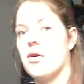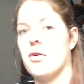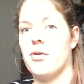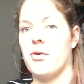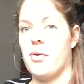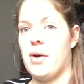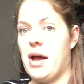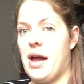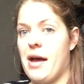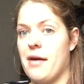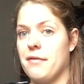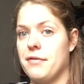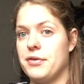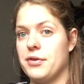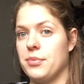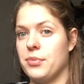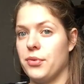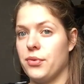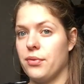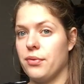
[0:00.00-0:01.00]
Although I have
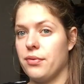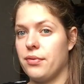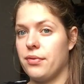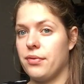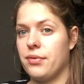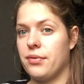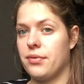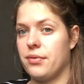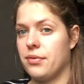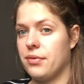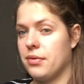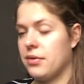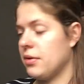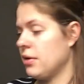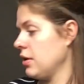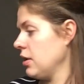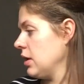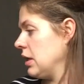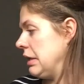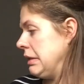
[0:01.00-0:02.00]
to move,
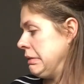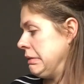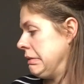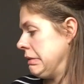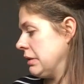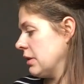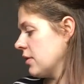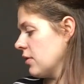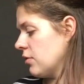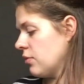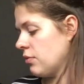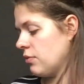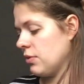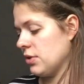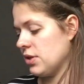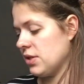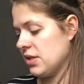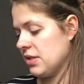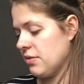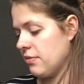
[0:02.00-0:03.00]
so
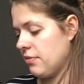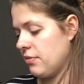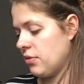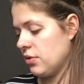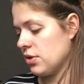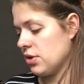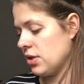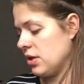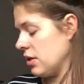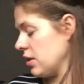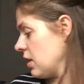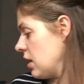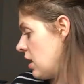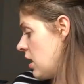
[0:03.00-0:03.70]
which is unfortunate.